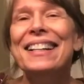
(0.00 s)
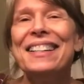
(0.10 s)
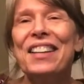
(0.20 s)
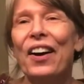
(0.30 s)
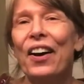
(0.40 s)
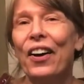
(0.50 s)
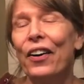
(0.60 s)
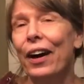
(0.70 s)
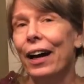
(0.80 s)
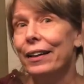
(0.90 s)
So
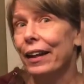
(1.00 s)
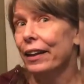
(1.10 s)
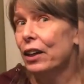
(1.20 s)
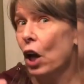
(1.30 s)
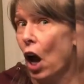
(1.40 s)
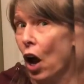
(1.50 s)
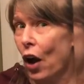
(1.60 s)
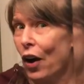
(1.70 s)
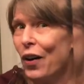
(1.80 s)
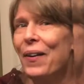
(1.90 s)
I let it
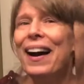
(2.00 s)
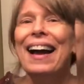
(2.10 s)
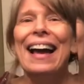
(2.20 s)
go.